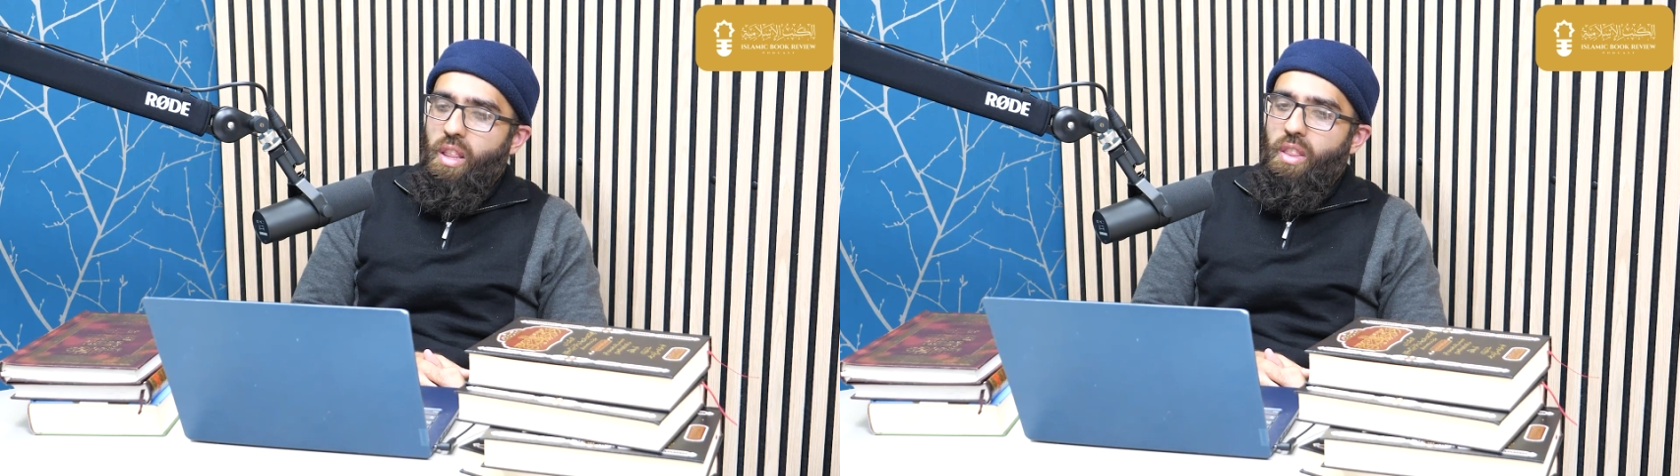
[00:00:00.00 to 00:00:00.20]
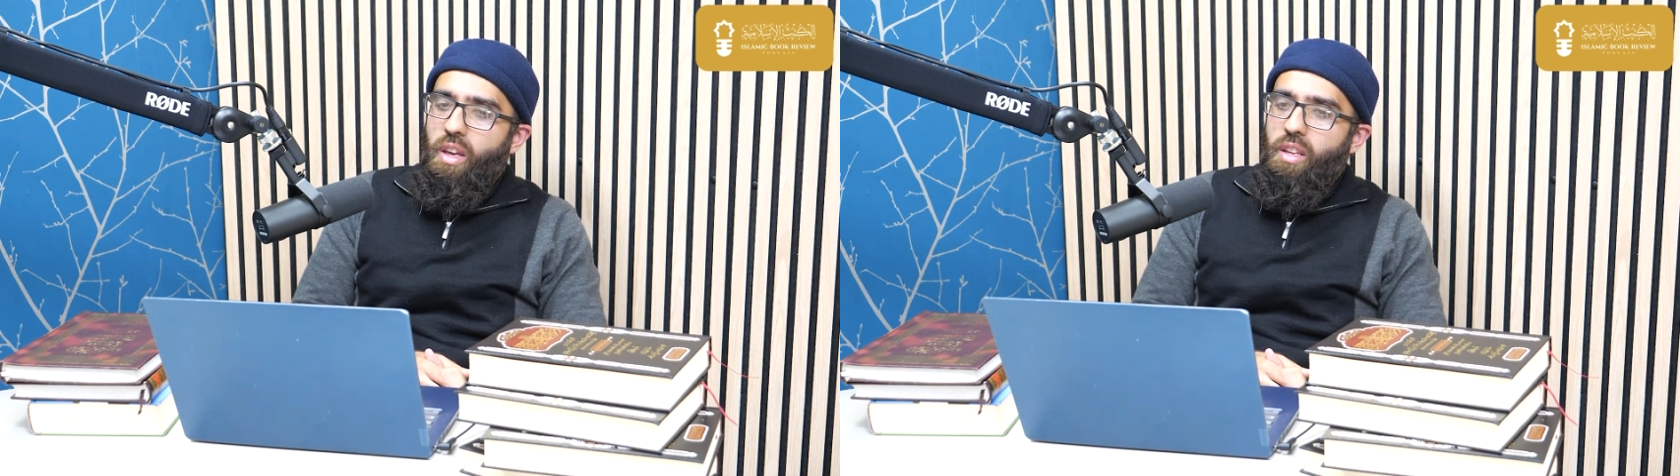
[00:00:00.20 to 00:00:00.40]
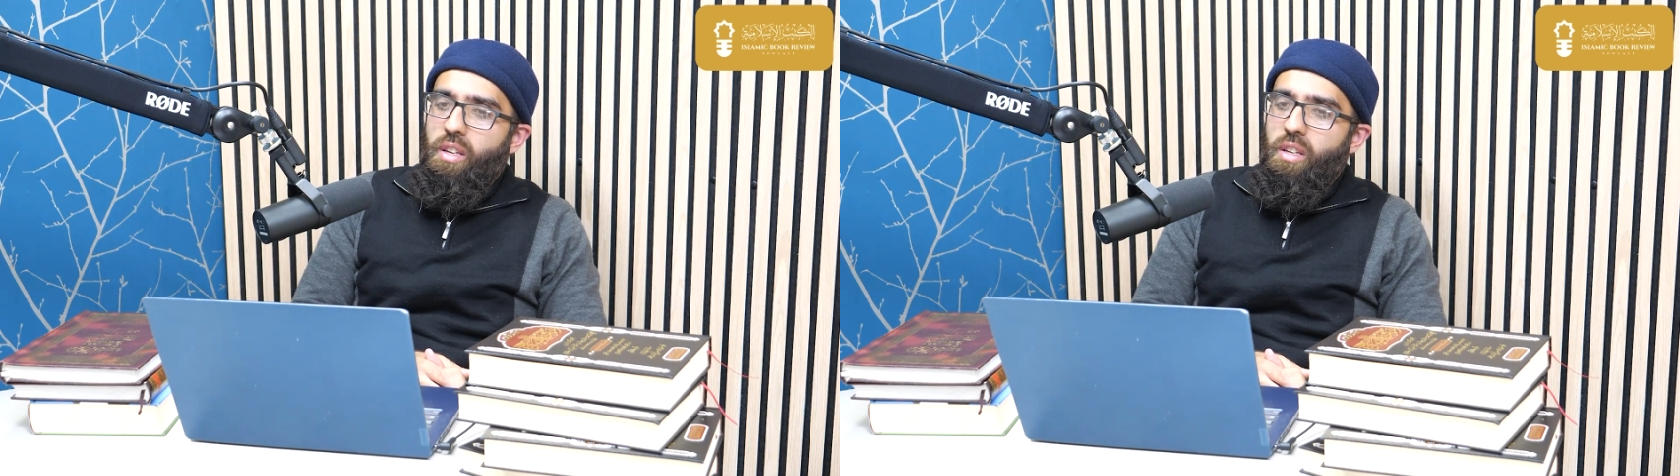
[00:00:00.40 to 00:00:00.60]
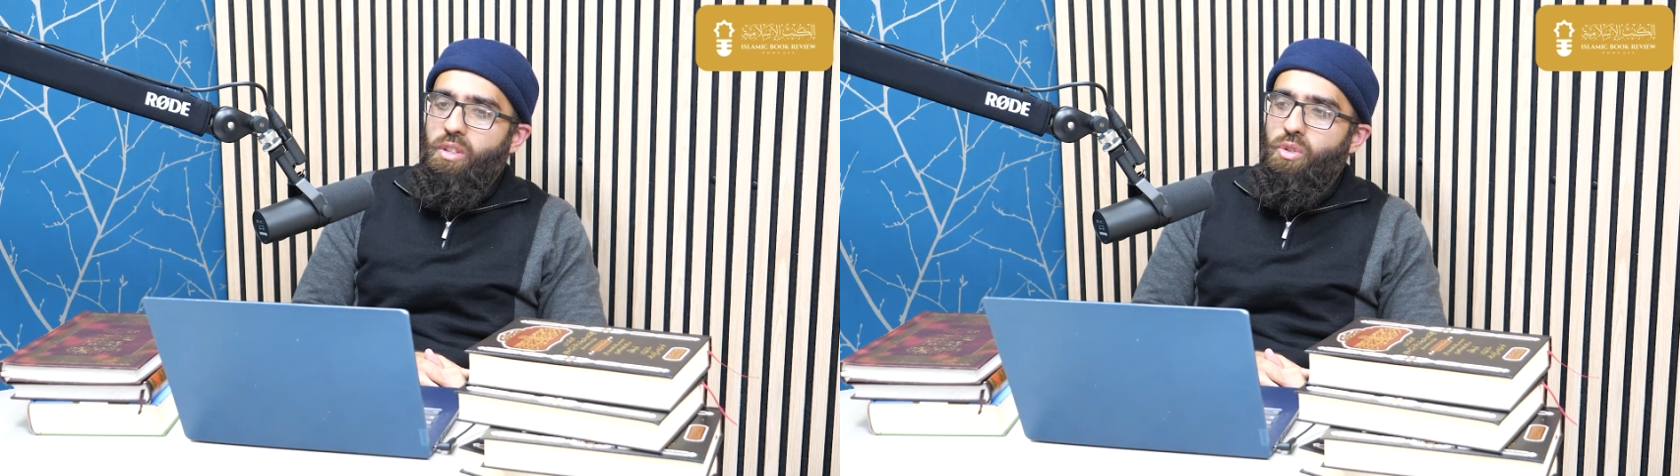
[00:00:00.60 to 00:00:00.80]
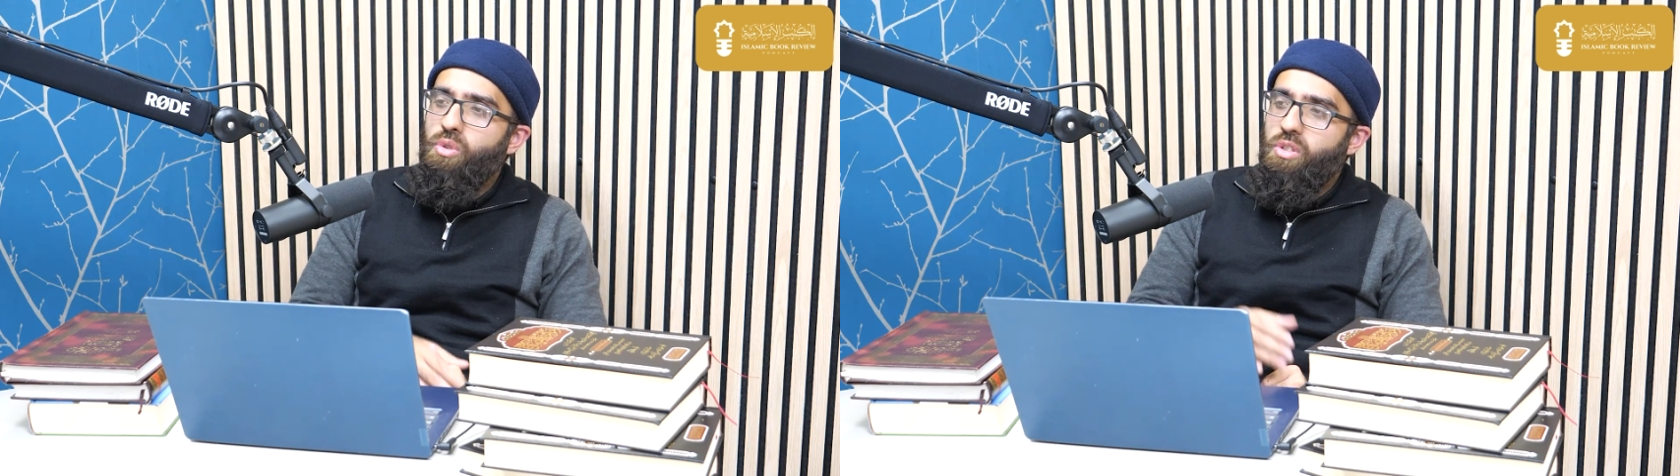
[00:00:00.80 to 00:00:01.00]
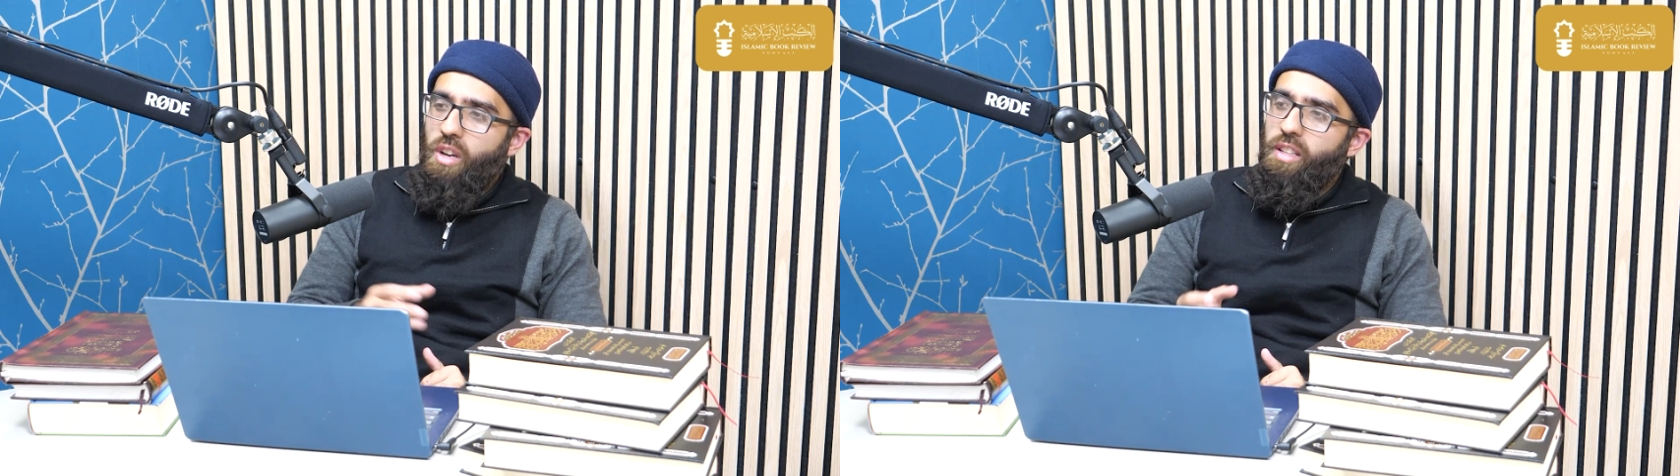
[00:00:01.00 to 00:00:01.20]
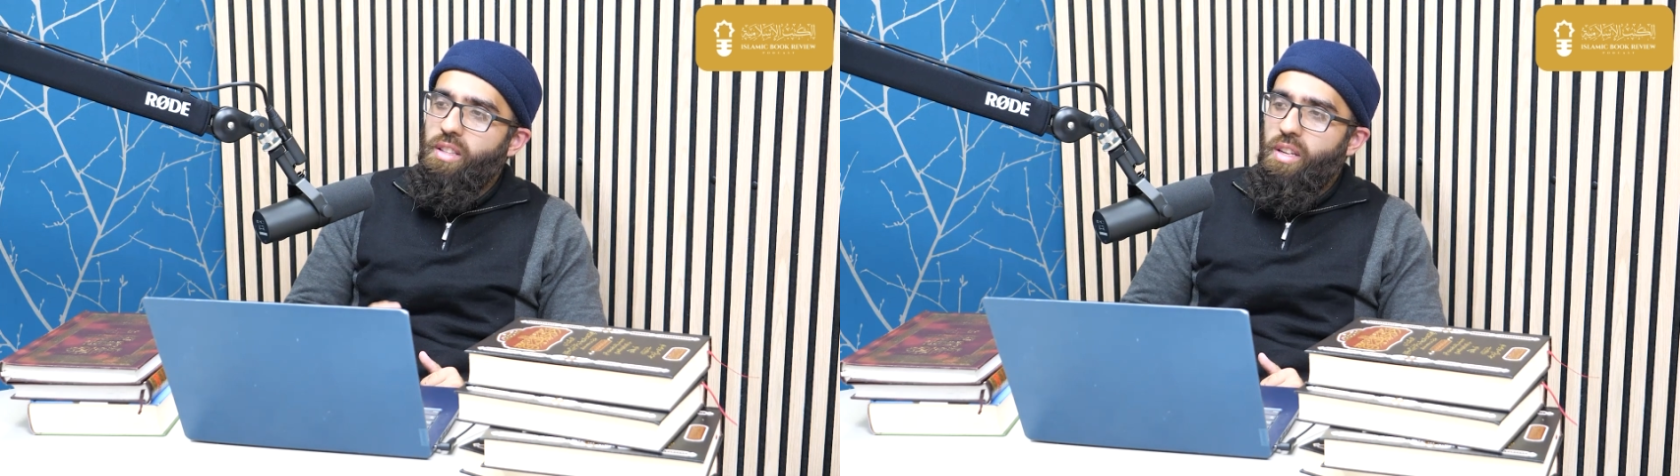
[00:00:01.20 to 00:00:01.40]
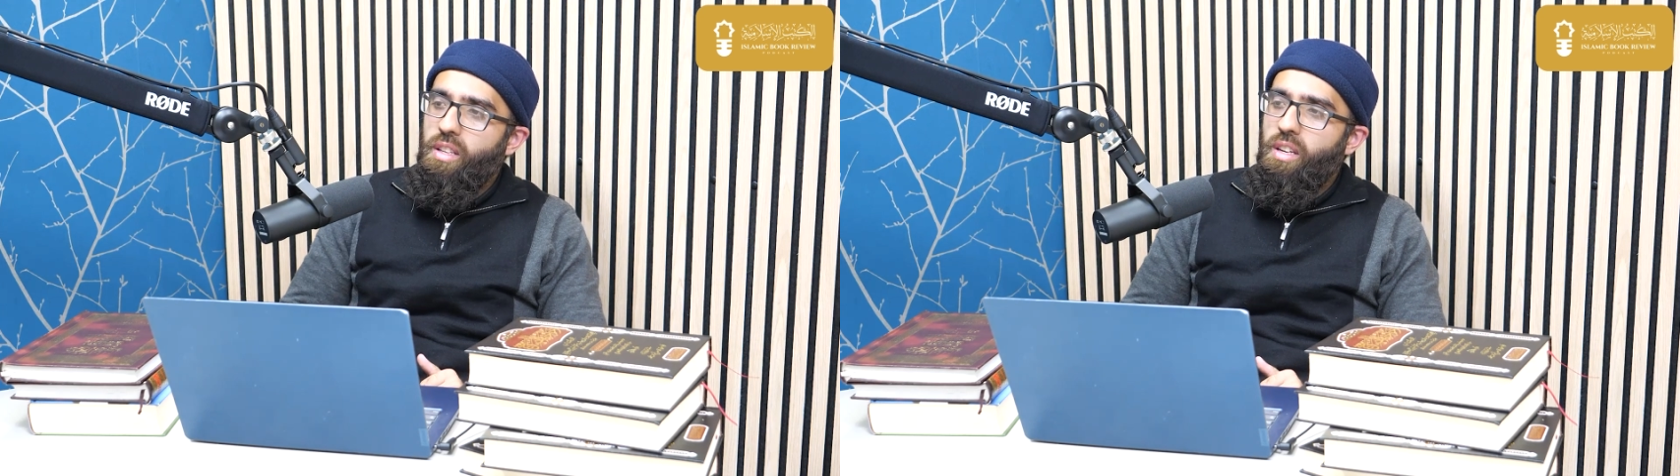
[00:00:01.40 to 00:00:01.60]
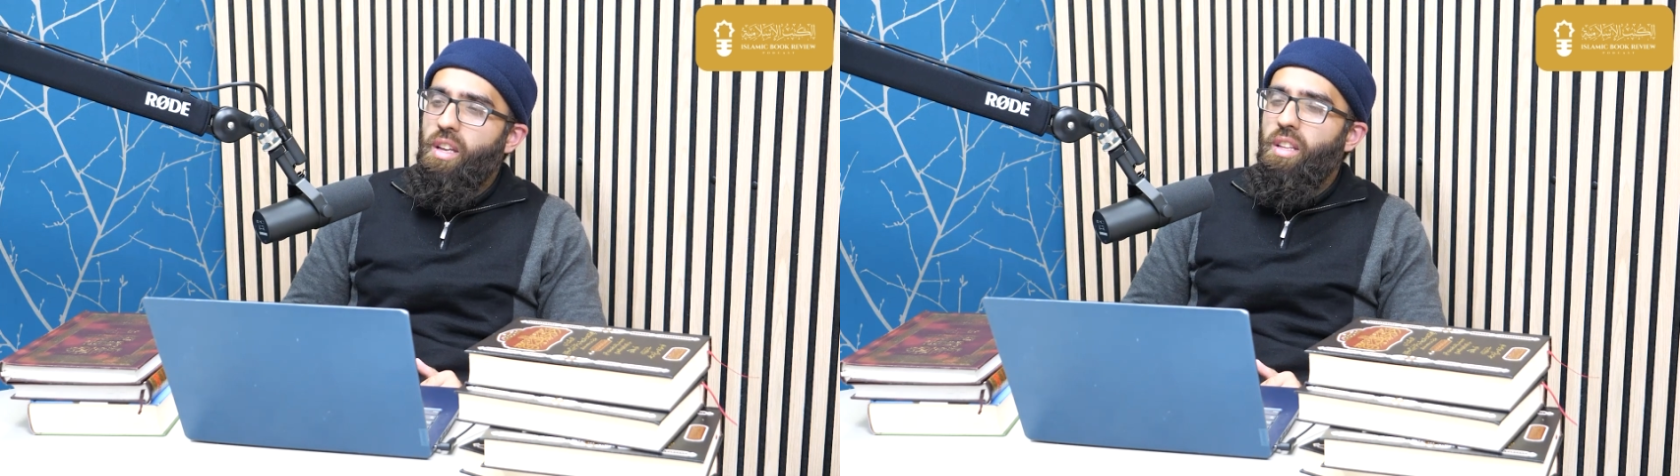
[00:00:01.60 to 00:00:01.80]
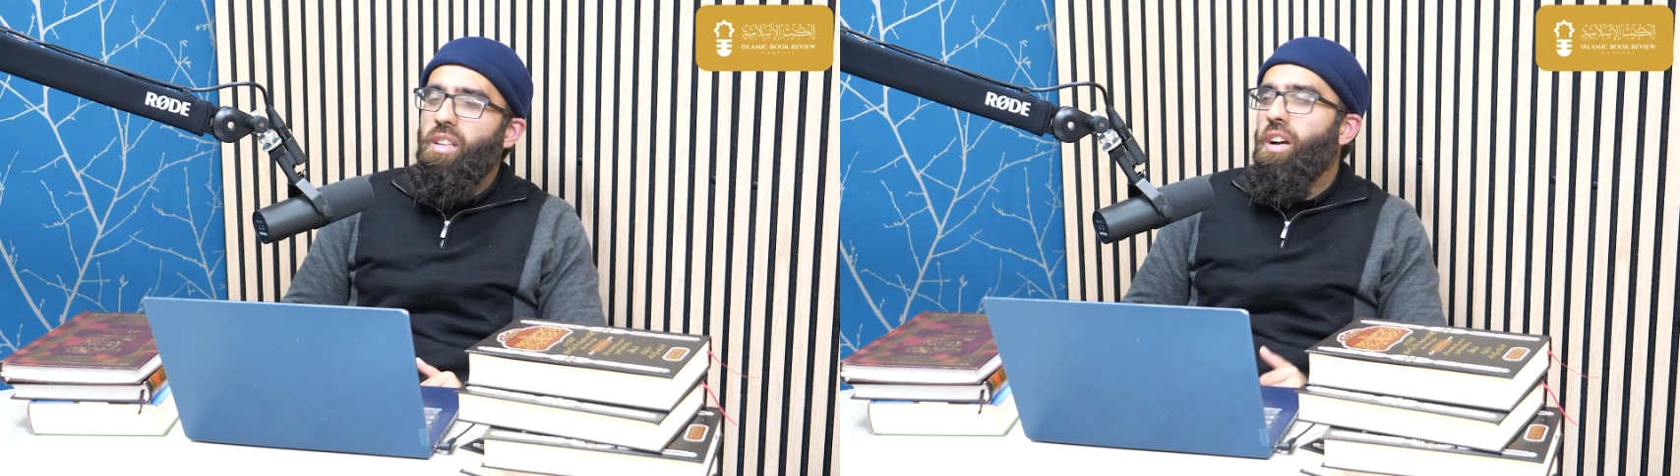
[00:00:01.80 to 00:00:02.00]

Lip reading: then you cite that, then I